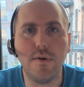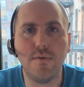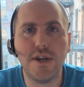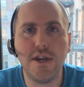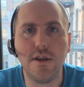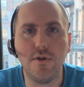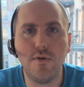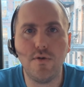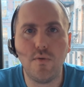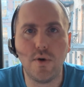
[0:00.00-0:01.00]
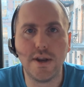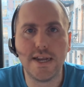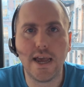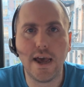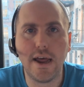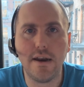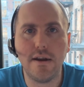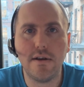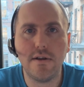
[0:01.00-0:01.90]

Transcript: we will see you once again.